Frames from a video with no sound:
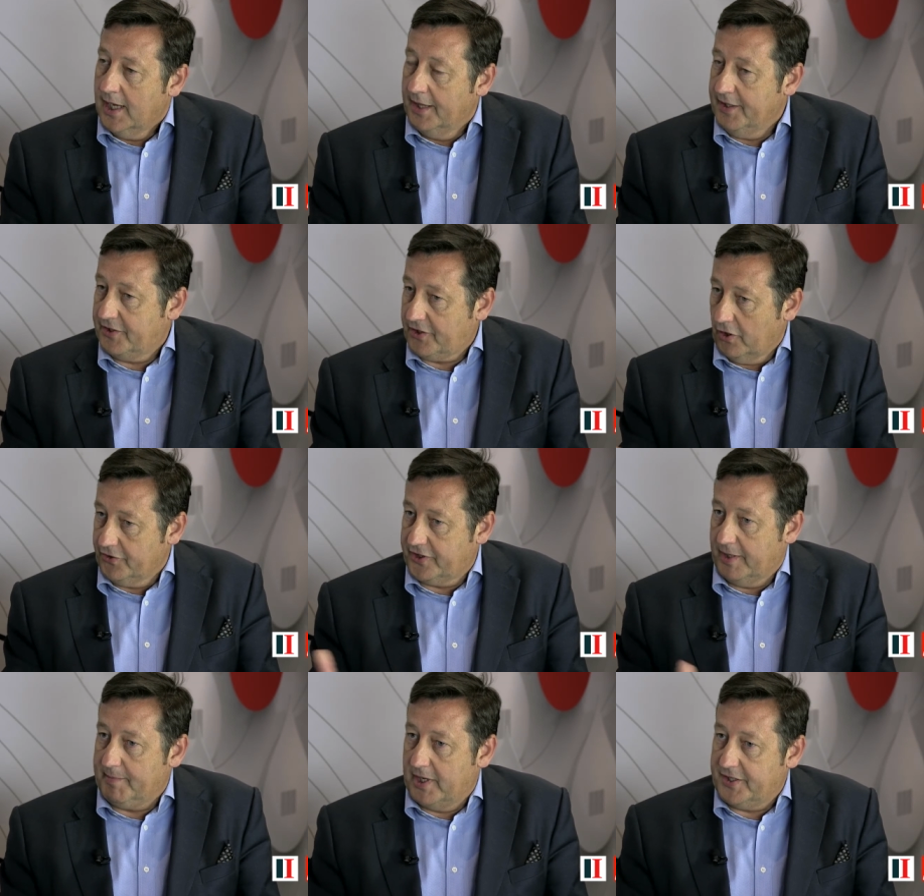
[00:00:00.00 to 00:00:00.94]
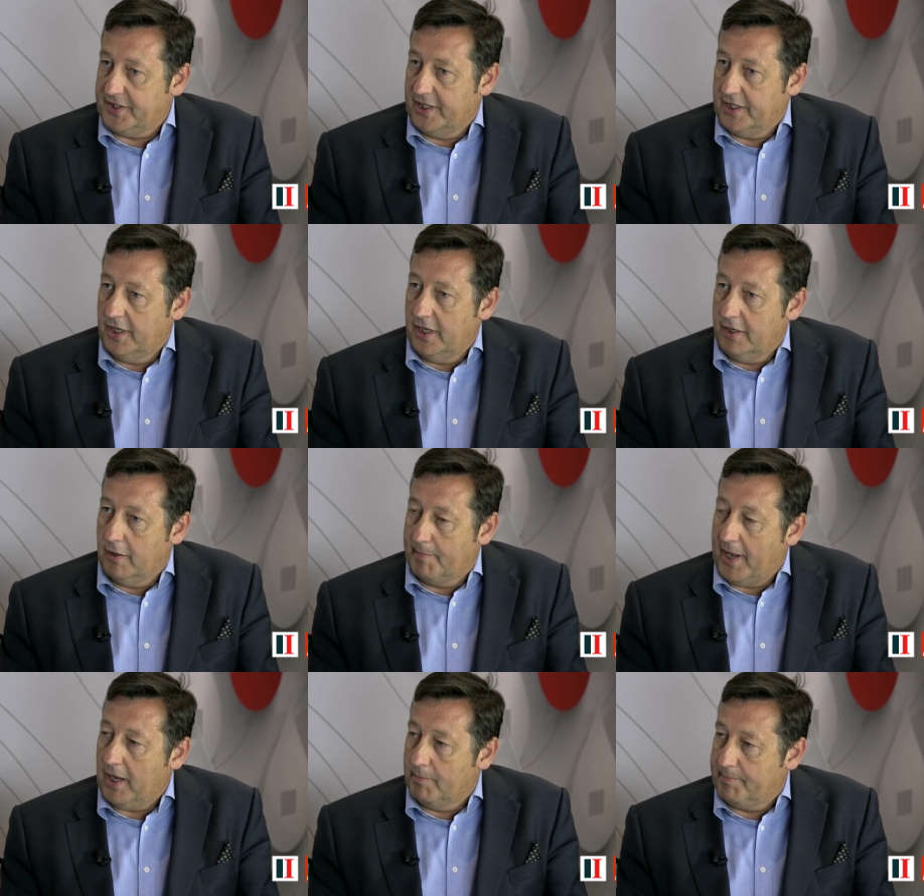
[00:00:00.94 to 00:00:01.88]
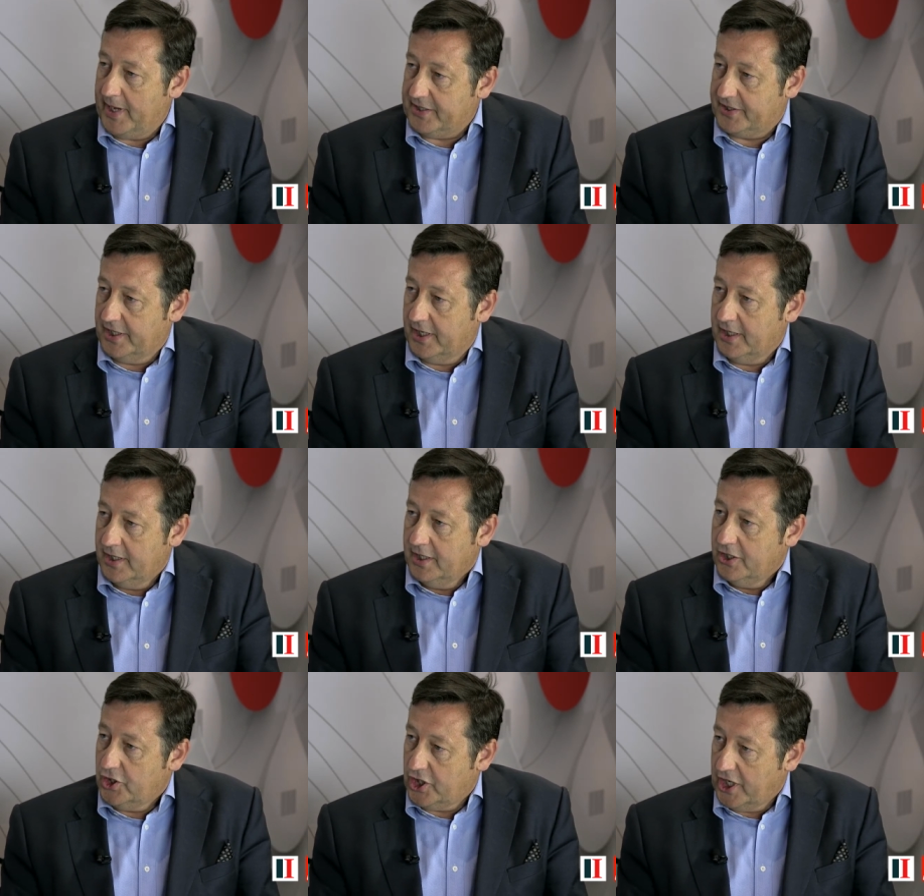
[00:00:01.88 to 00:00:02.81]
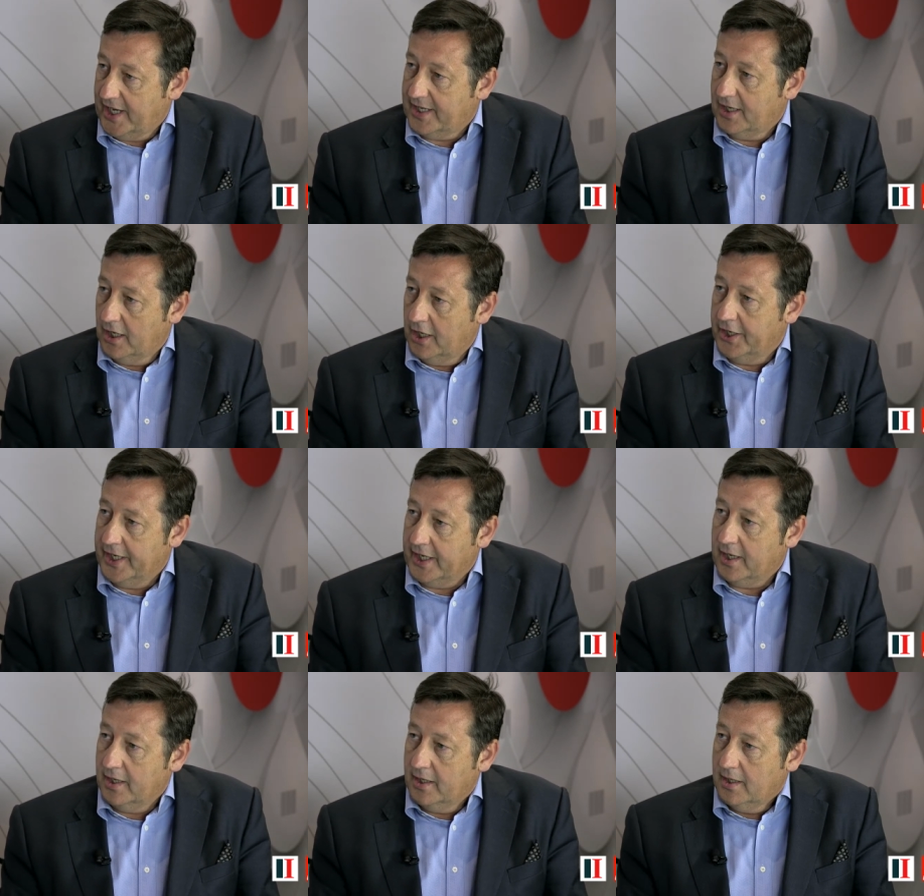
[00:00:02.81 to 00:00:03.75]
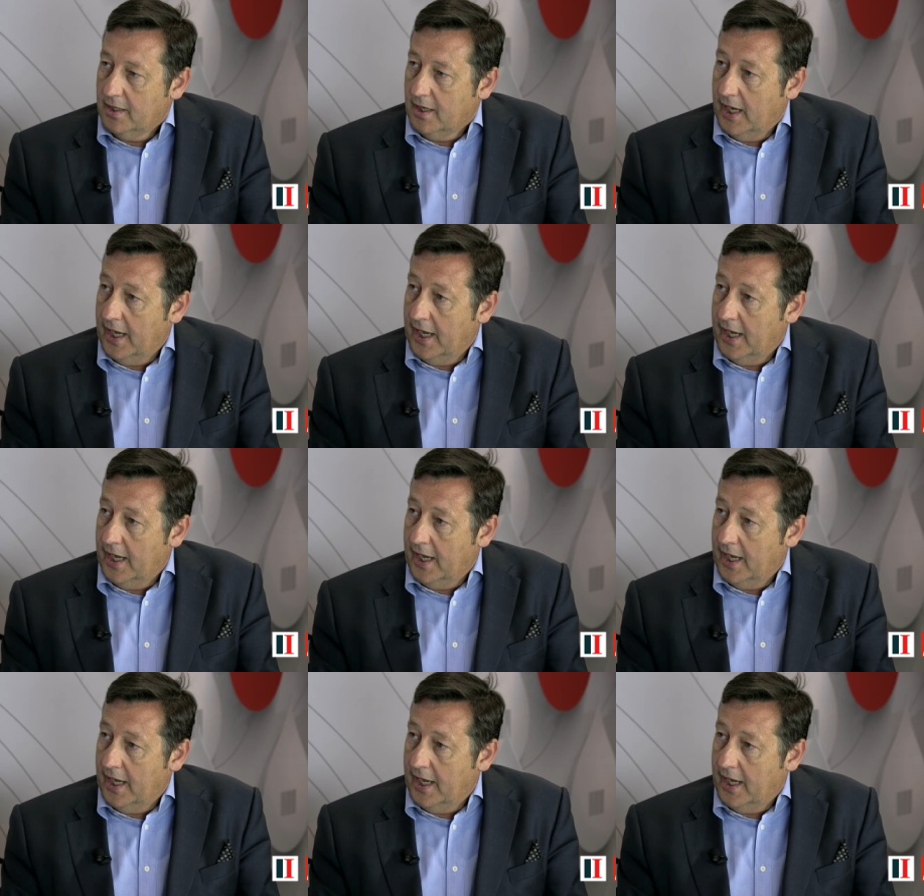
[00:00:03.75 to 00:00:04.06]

And this concept that I said earlier about better shared learning mm-hmm.